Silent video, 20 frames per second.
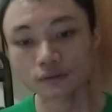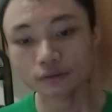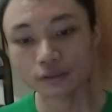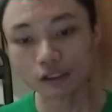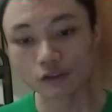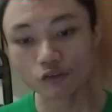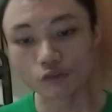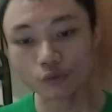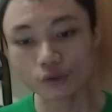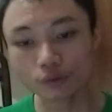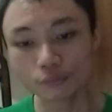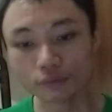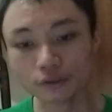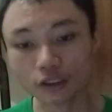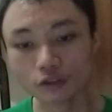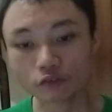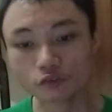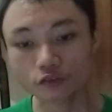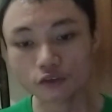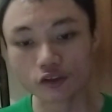Next one we
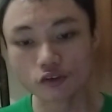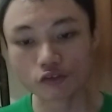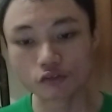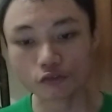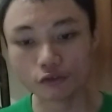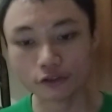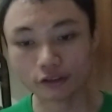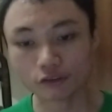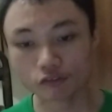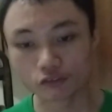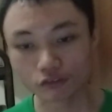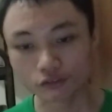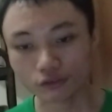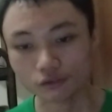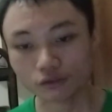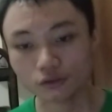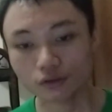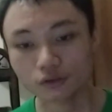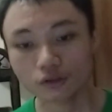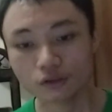have restrict.
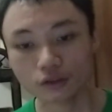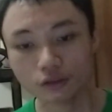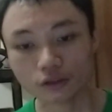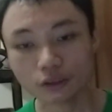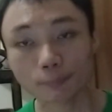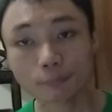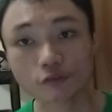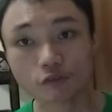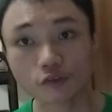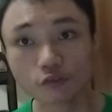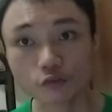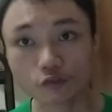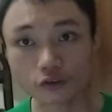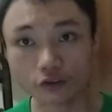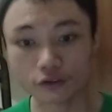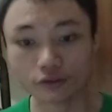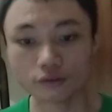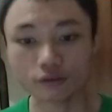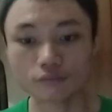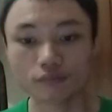Number 15.